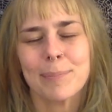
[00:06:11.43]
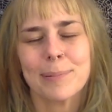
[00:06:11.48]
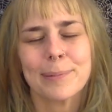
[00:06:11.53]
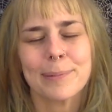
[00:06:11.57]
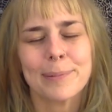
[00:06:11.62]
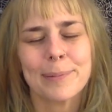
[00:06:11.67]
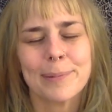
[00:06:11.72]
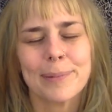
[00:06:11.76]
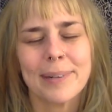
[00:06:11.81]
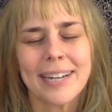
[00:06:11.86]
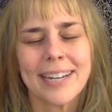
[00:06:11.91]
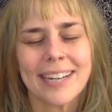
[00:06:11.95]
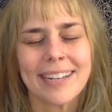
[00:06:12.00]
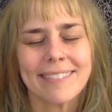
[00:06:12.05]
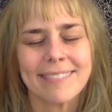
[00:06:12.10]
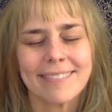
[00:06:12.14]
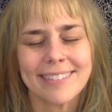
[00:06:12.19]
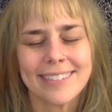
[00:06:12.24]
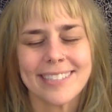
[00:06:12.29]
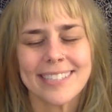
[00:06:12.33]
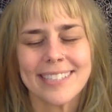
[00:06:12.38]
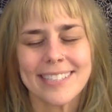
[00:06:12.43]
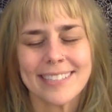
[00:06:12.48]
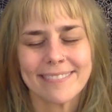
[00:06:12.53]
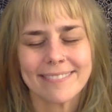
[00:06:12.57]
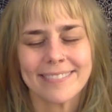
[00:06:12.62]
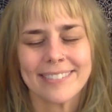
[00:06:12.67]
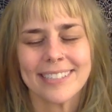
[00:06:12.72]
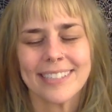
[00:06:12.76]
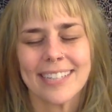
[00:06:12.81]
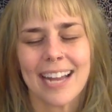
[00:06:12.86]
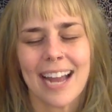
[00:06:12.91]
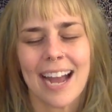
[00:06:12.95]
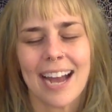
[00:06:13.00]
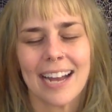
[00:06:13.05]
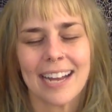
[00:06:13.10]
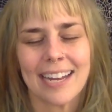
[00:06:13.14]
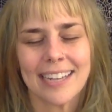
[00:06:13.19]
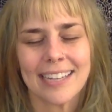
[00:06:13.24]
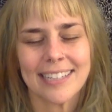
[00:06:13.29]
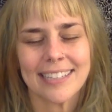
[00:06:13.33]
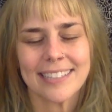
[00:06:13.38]
Pray for different
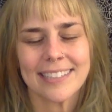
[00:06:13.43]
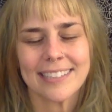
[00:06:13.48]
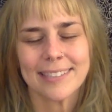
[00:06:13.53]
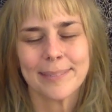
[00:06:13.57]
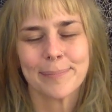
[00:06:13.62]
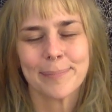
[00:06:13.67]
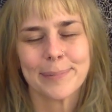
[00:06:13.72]
eyes.